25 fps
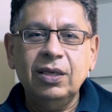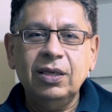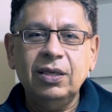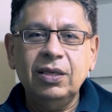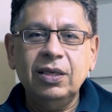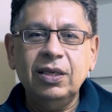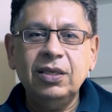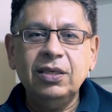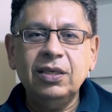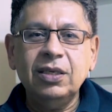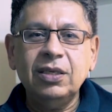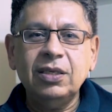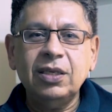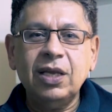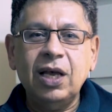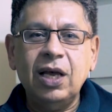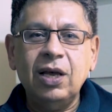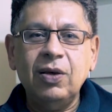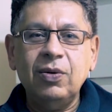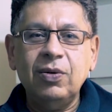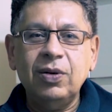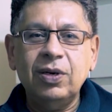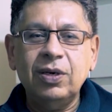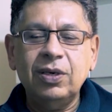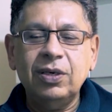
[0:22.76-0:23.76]
This is
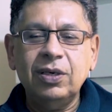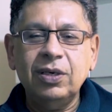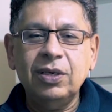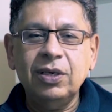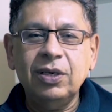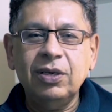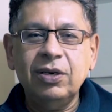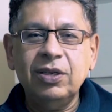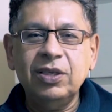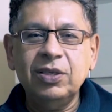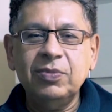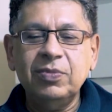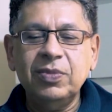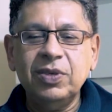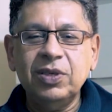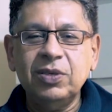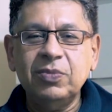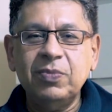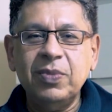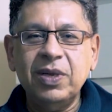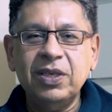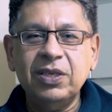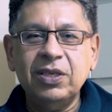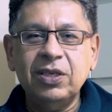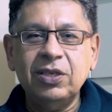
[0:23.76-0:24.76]
our Christmas
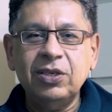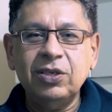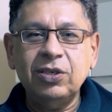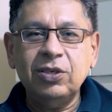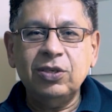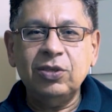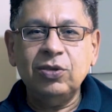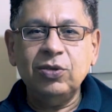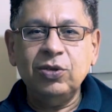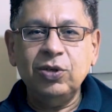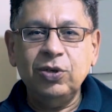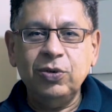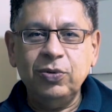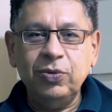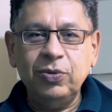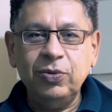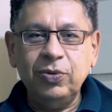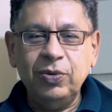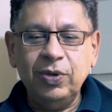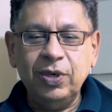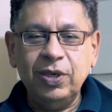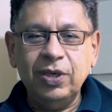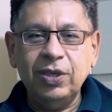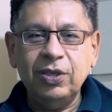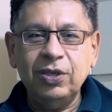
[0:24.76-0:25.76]
message to
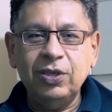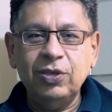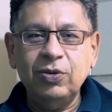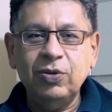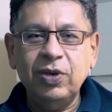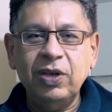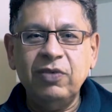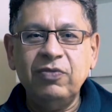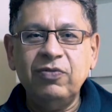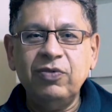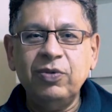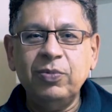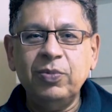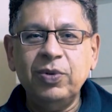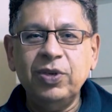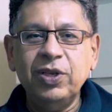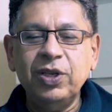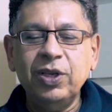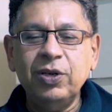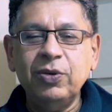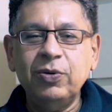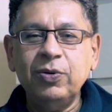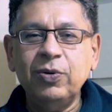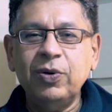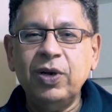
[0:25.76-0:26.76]
you and to
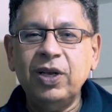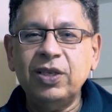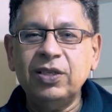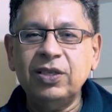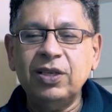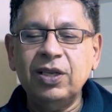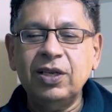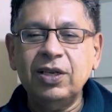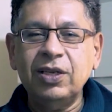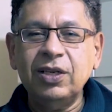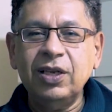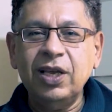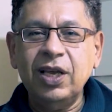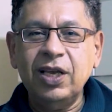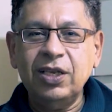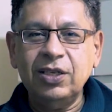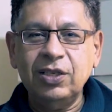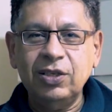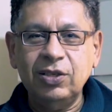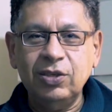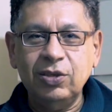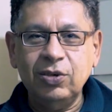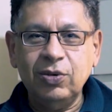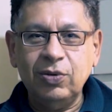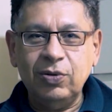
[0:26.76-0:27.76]
everybody who has done the
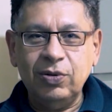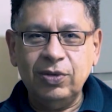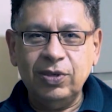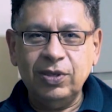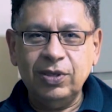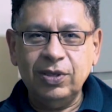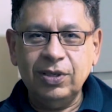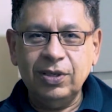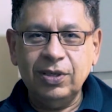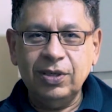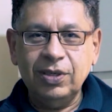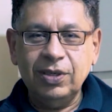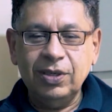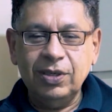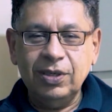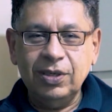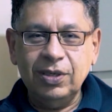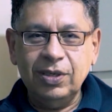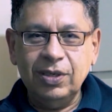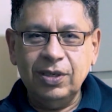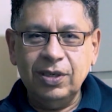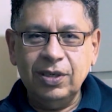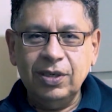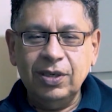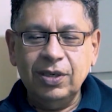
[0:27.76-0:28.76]
Essence course.
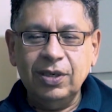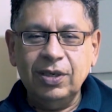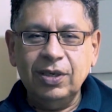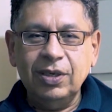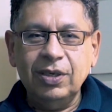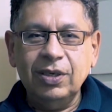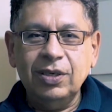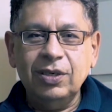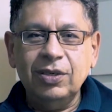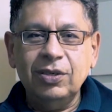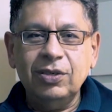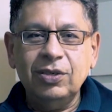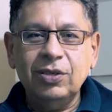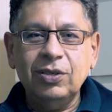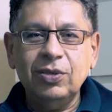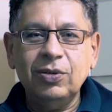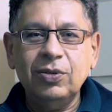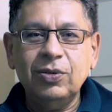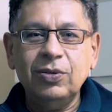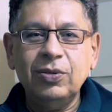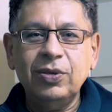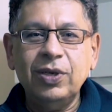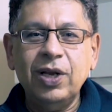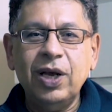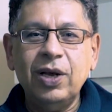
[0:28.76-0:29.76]

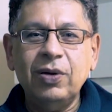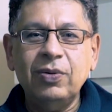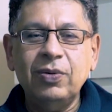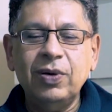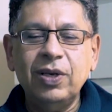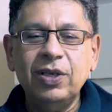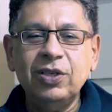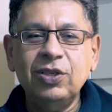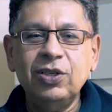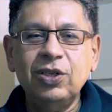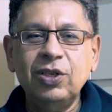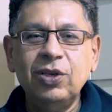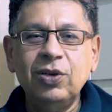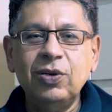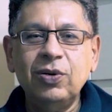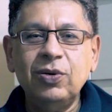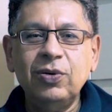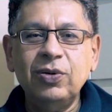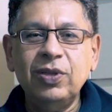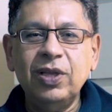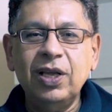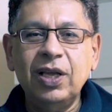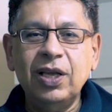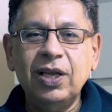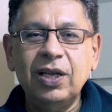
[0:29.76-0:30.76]
So now, as you
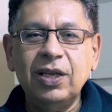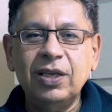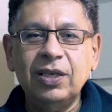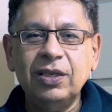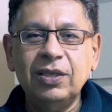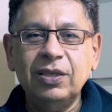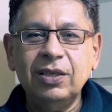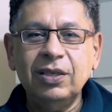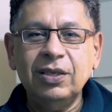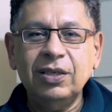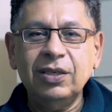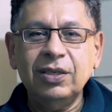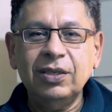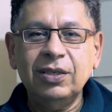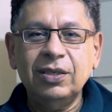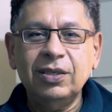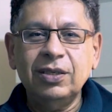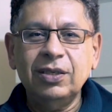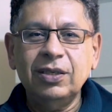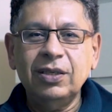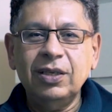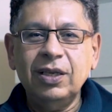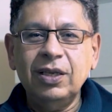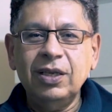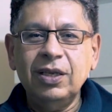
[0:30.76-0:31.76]
know, the
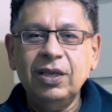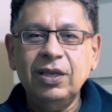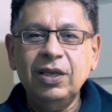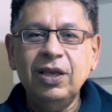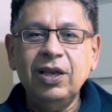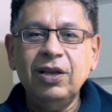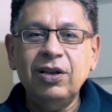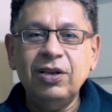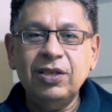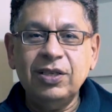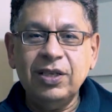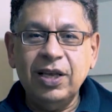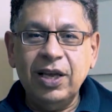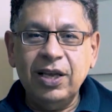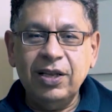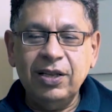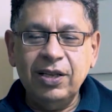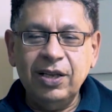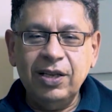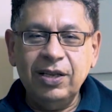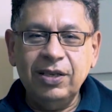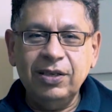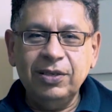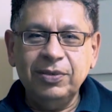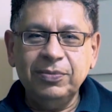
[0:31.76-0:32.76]
year is
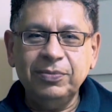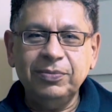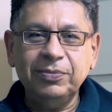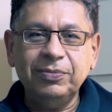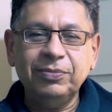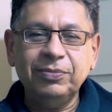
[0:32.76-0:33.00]
ending.